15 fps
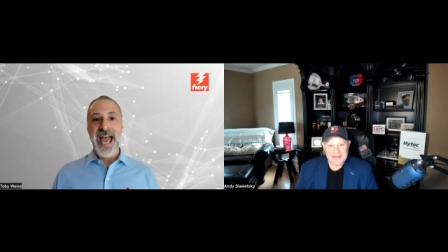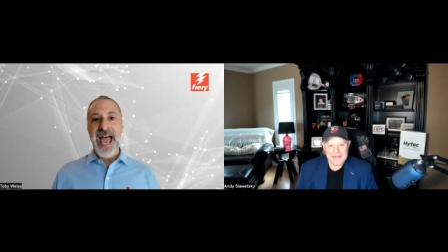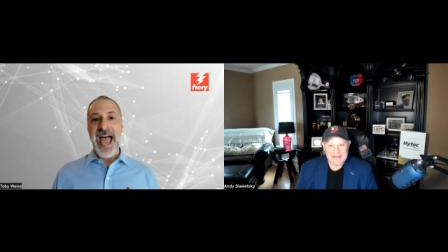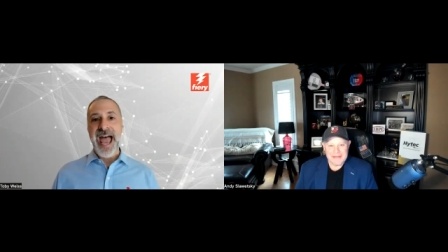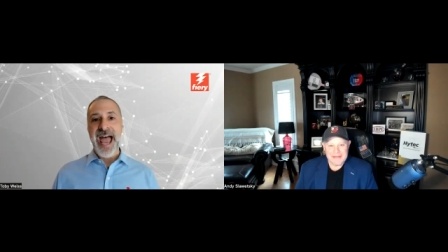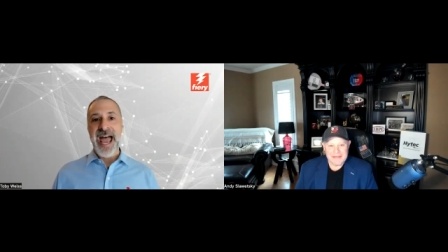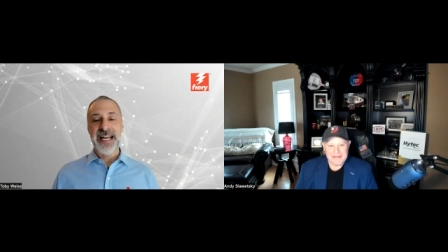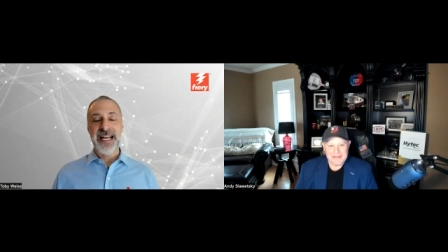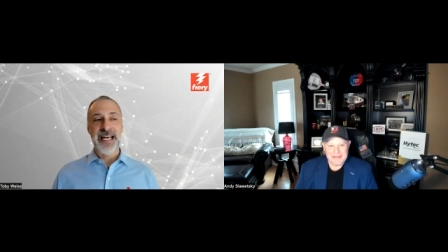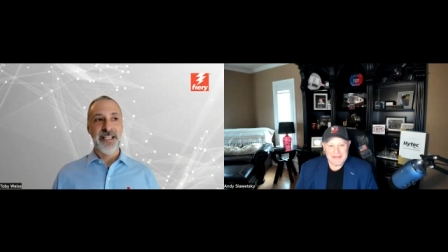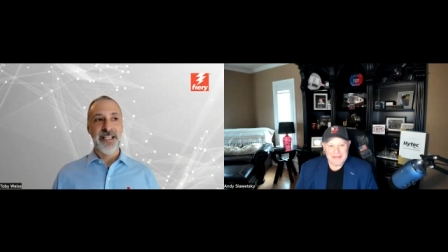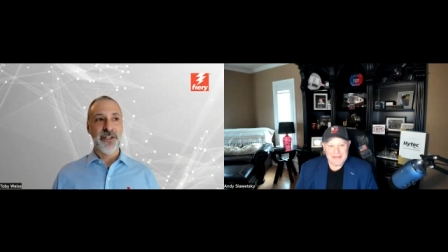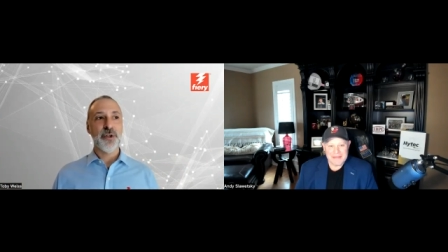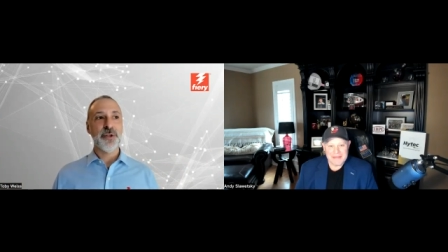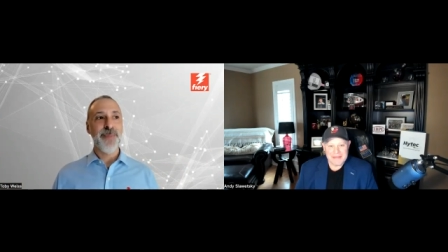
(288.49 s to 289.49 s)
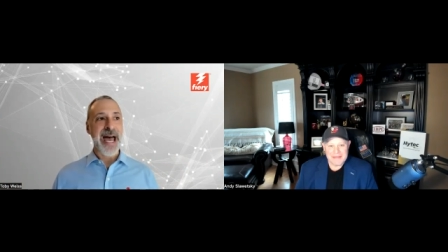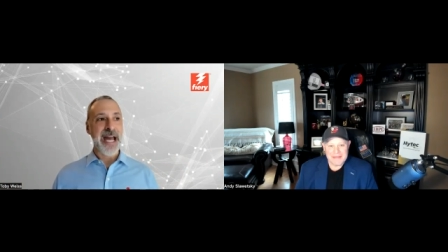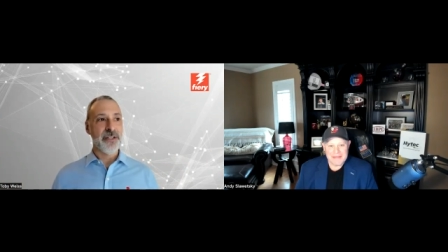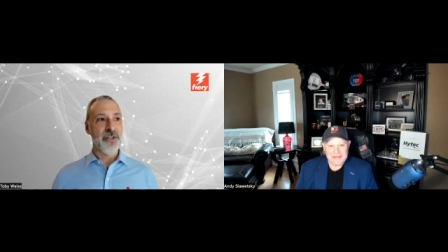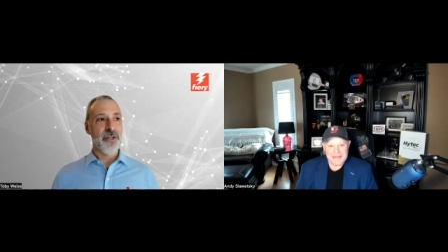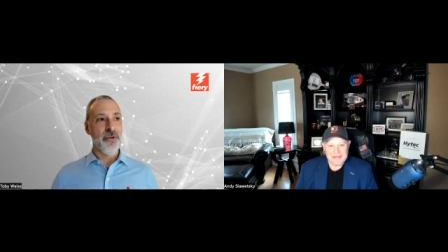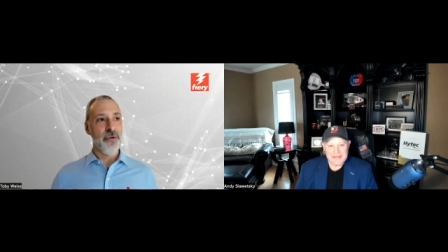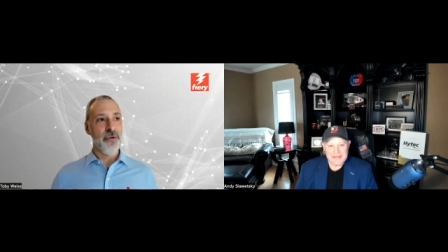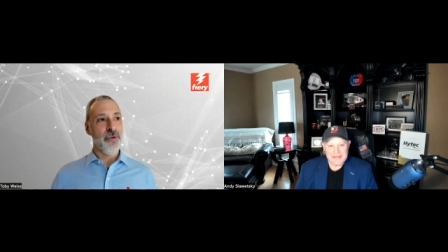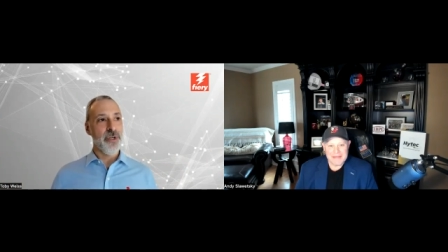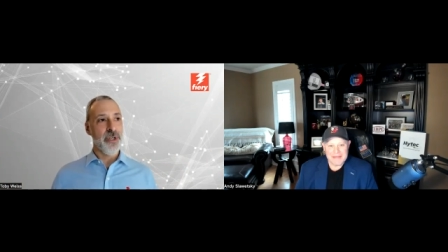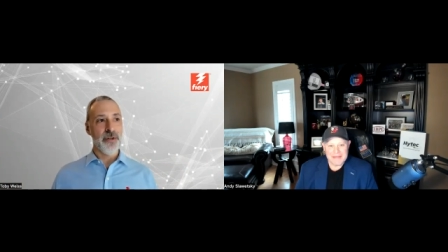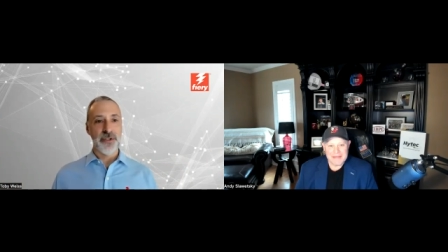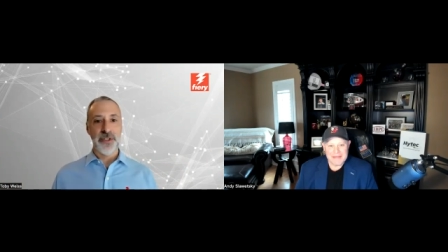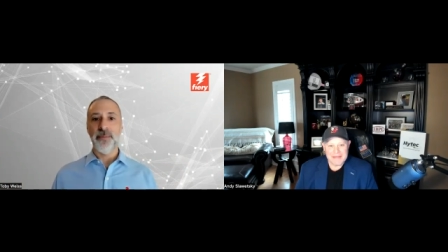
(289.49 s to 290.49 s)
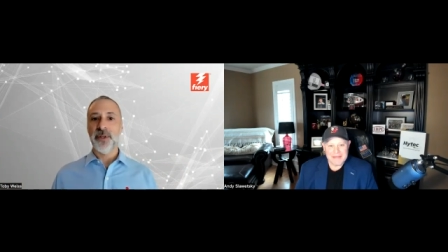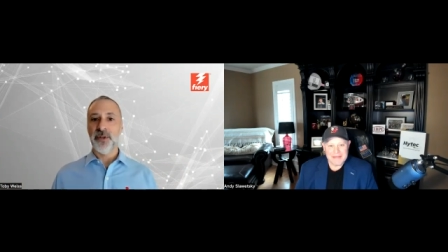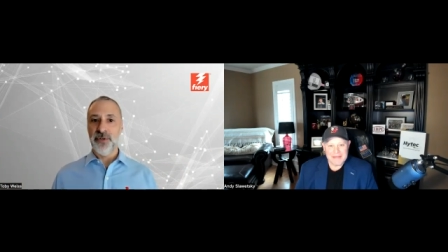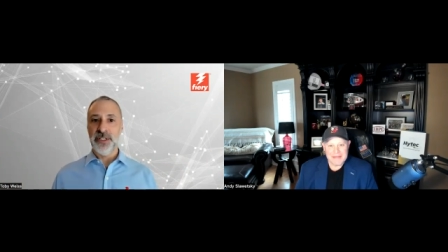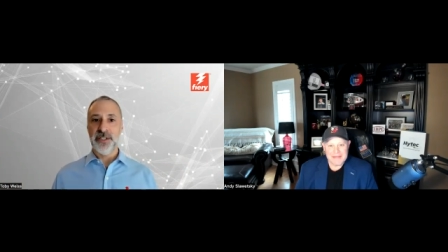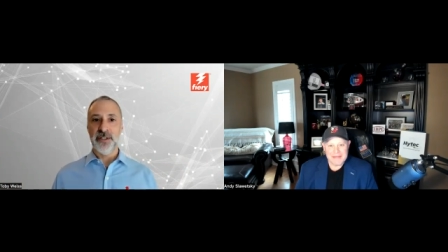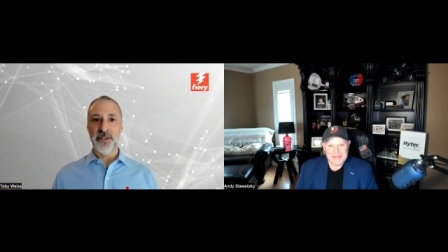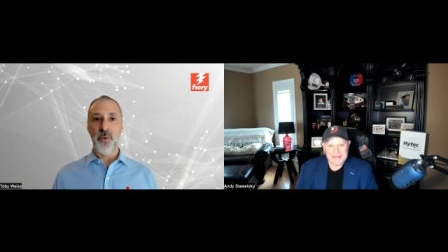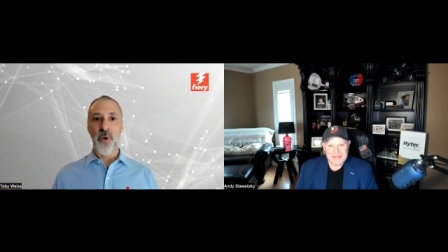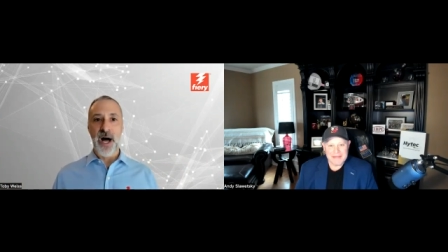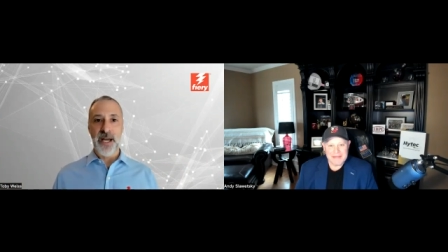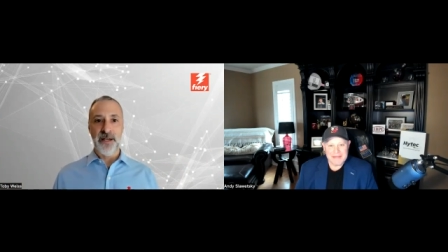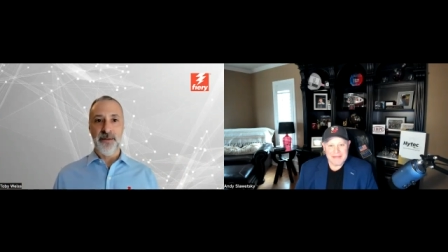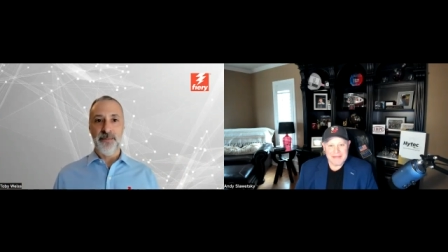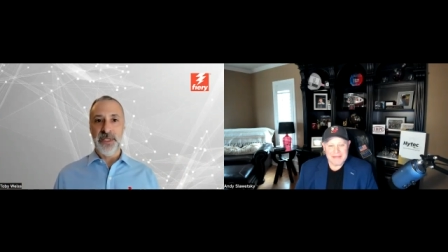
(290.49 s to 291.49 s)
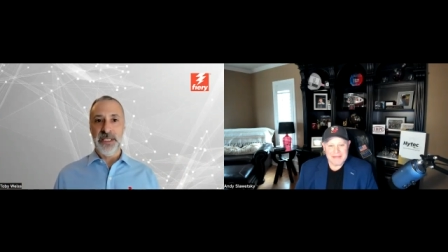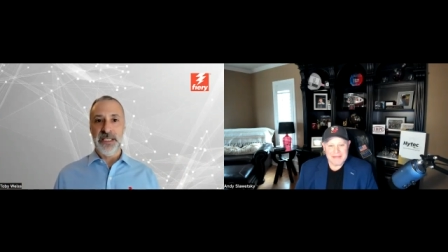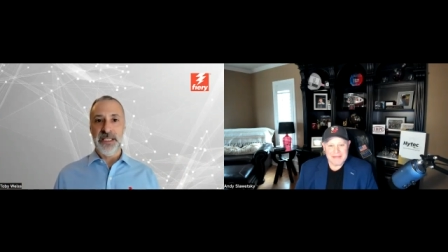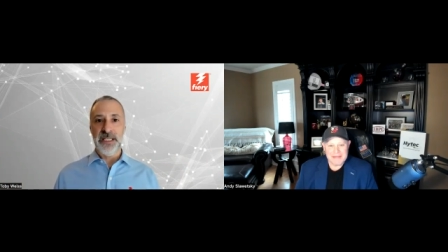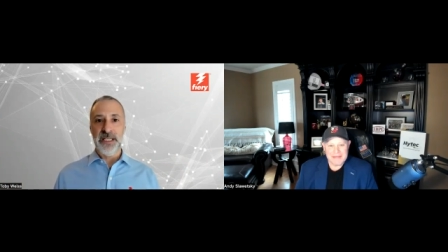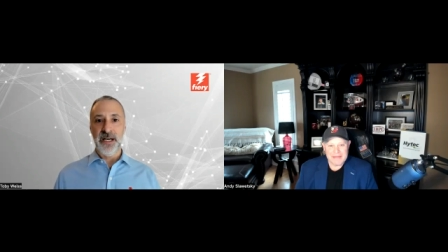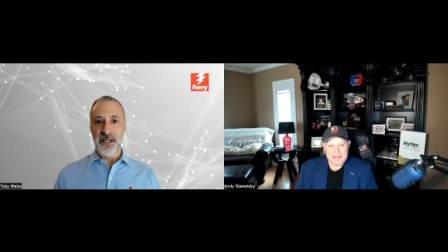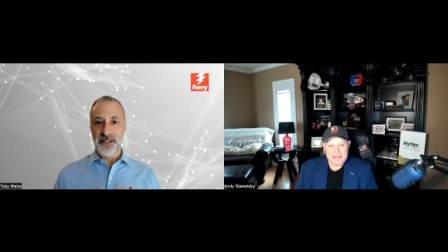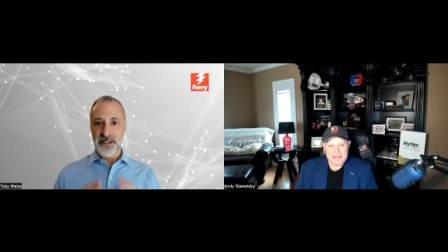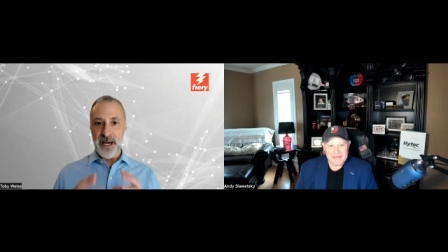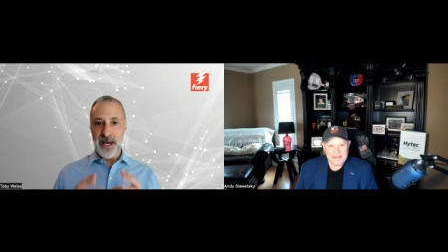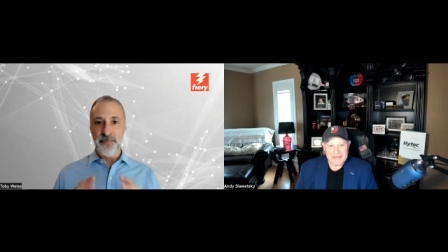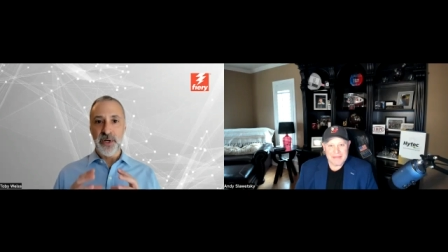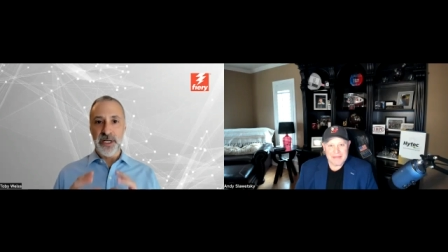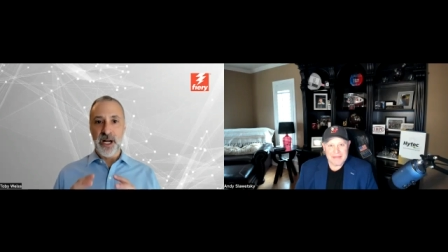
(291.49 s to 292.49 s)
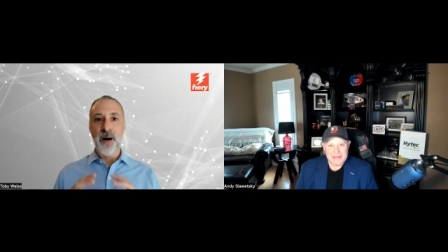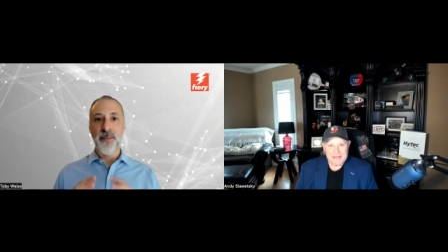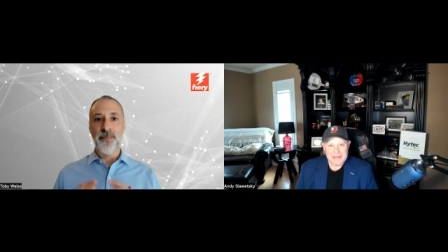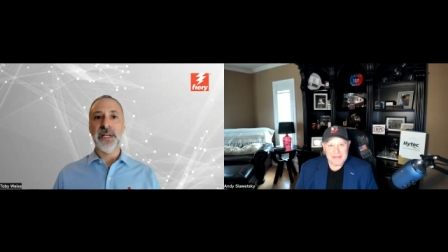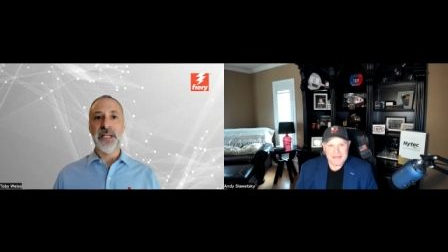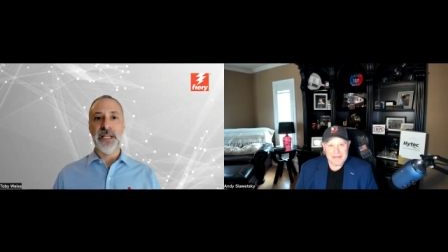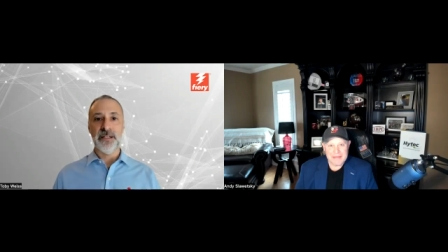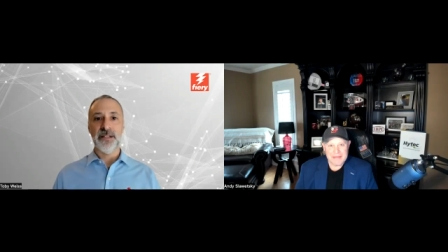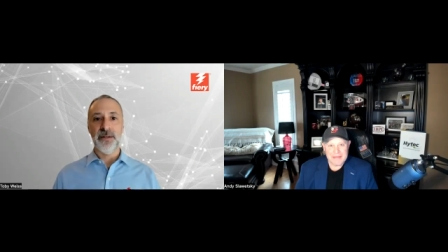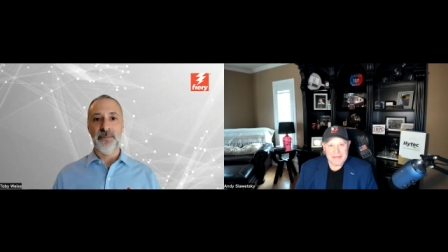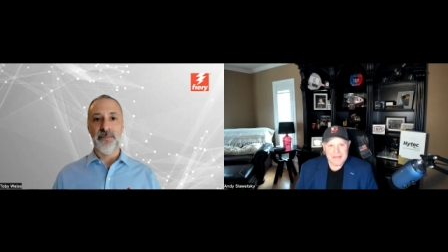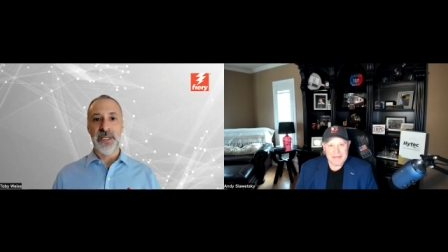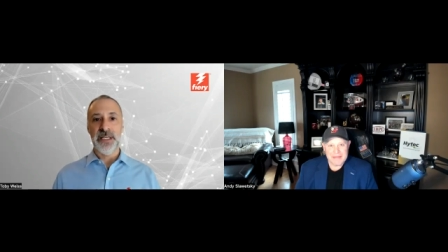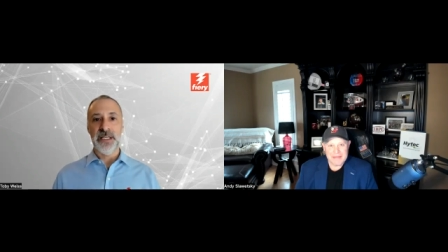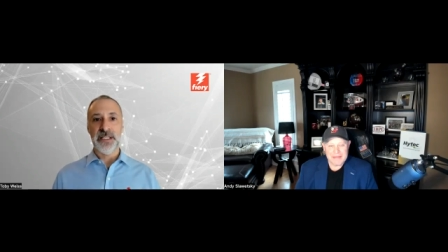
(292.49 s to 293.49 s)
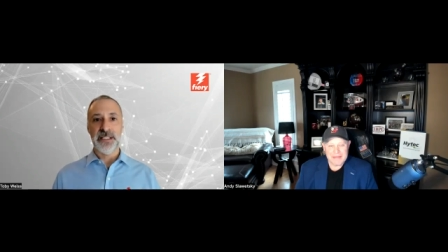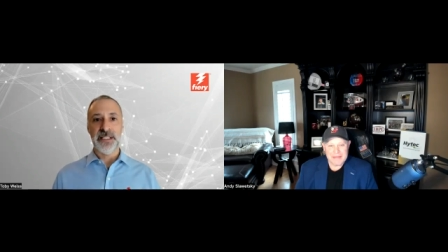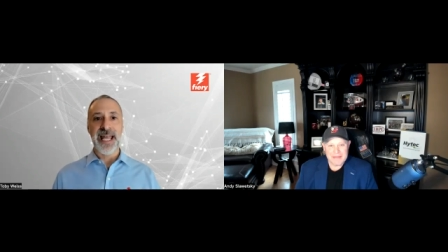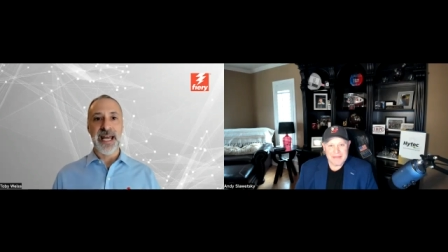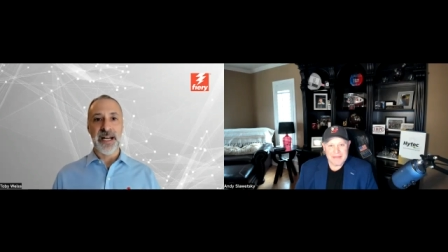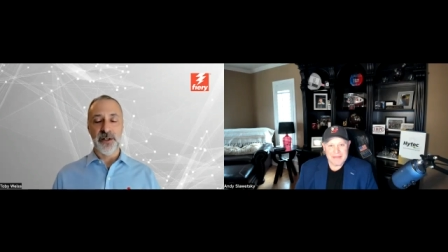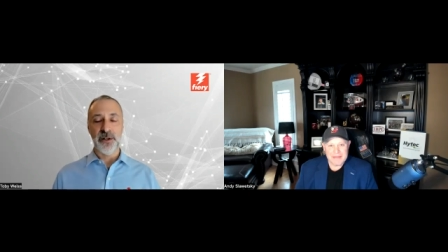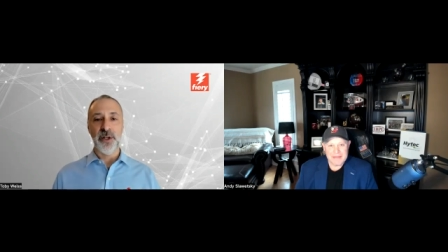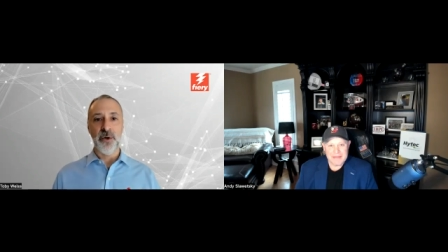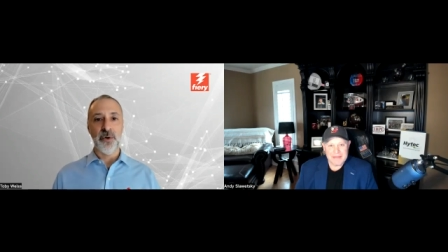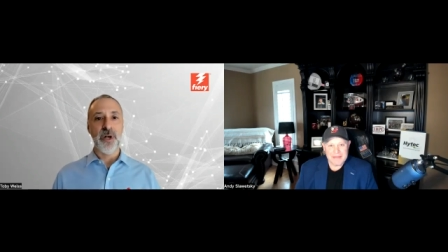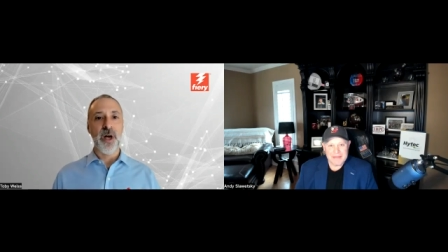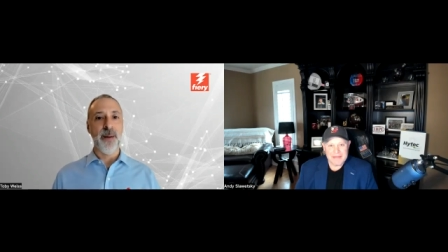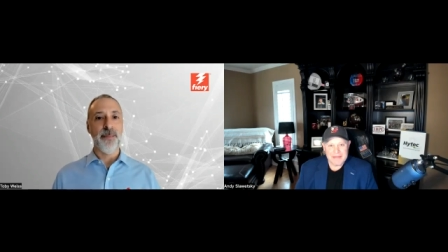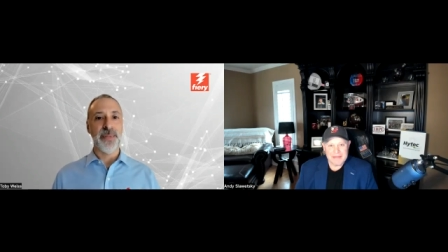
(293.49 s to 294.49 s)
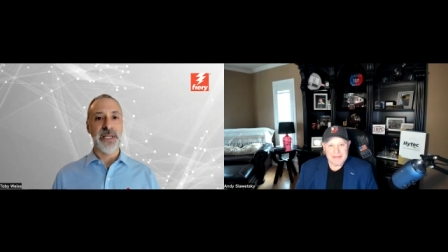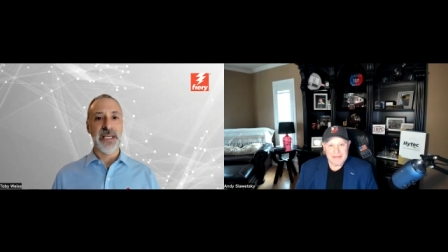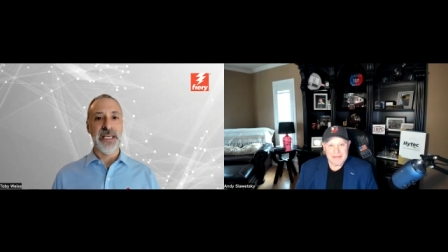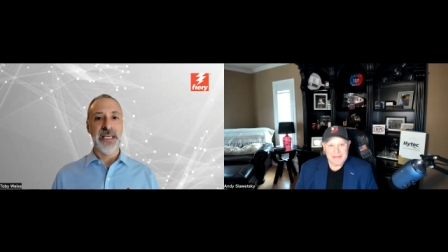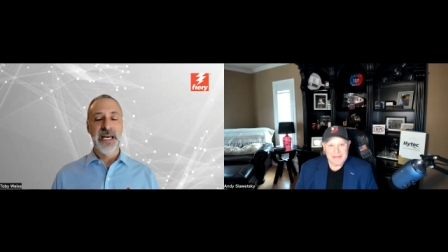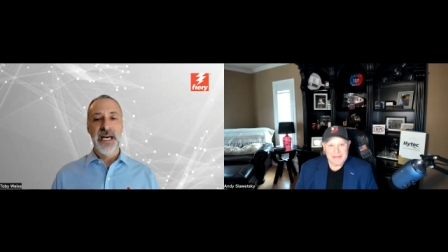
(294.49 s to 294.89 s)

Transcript: And this goes back to, some of the reasons why to be a separate company and to be a standalone company,